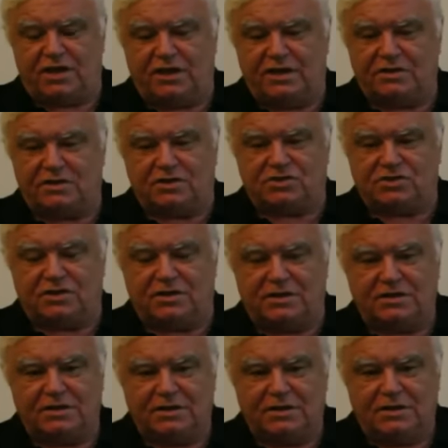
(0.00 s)

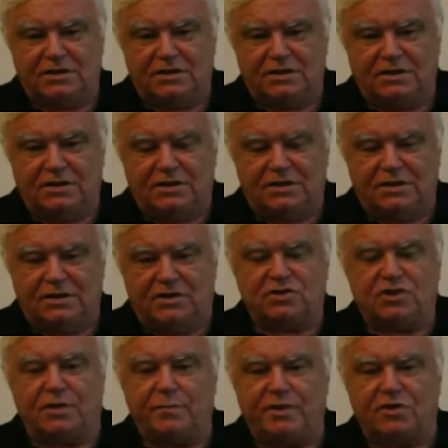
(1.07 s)
It's
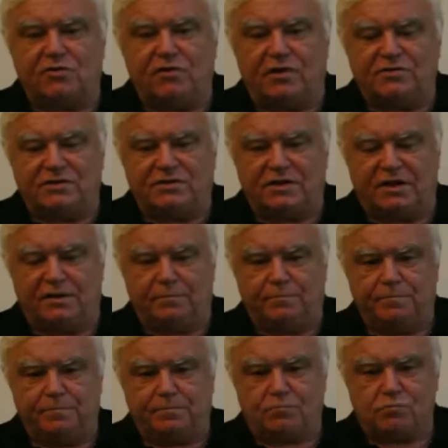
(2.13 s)
going to be a crazy time
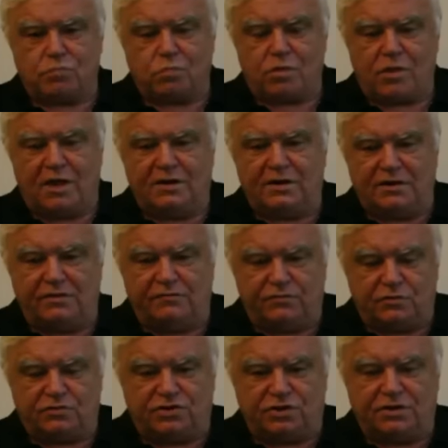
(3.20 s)
in the near
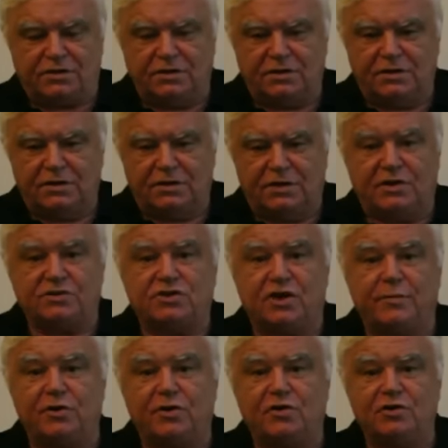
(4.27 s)
future. It's going
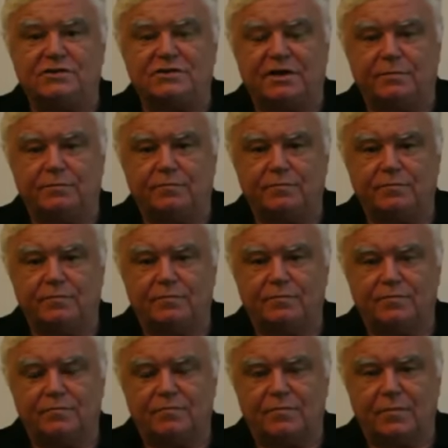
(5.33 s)
to be a good time.
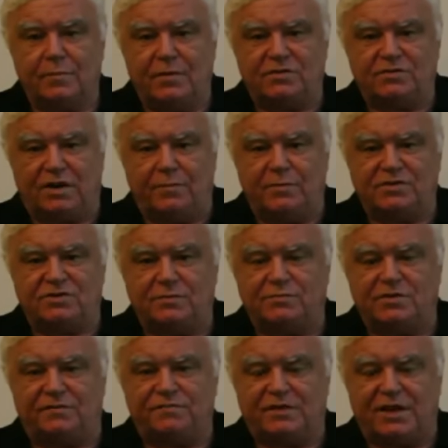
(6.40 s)
It's going to be some
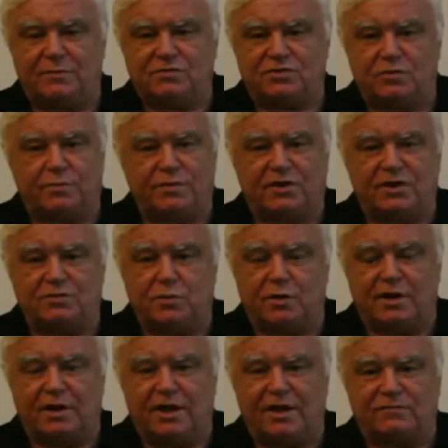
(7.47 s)
tough times too, because we're
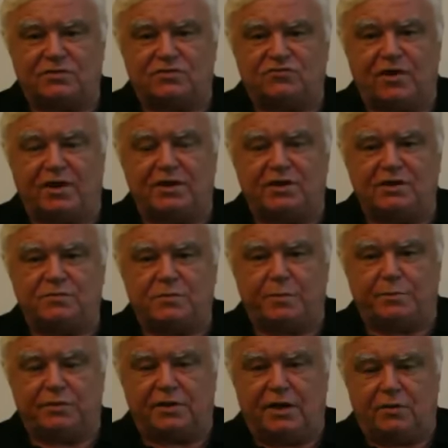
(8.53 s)
going to have to straighten these
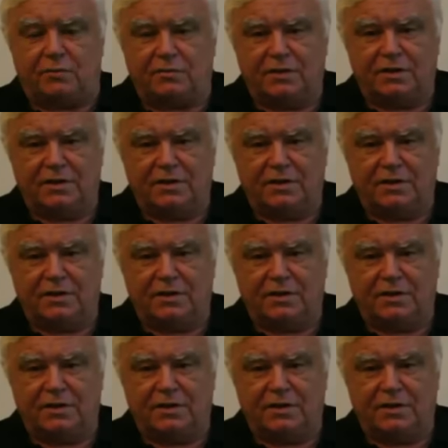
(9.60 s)
people out.